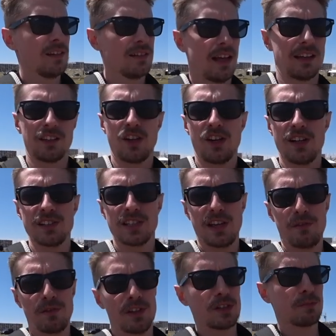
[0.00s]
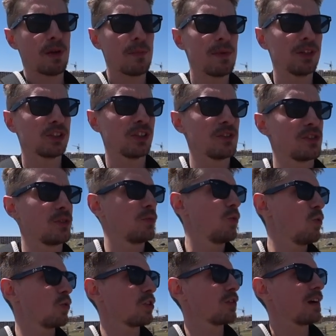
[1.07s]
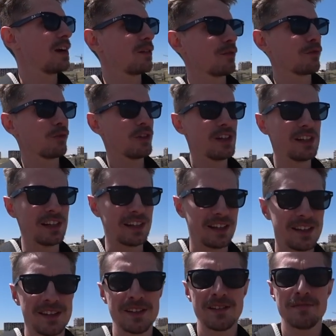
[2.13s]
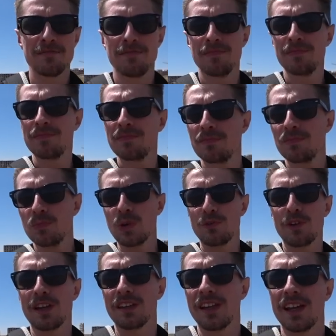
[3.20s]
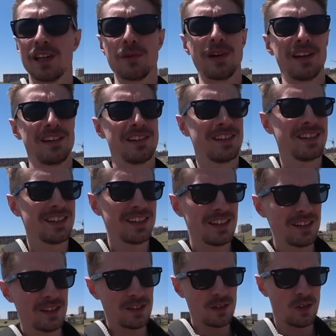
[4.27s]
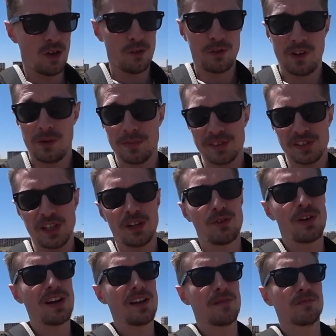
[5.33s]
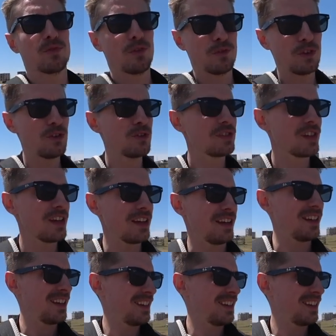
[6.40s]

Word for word: that guy's given us permission to walk around freely. We think anyway. Offered him a cigarette, refused it.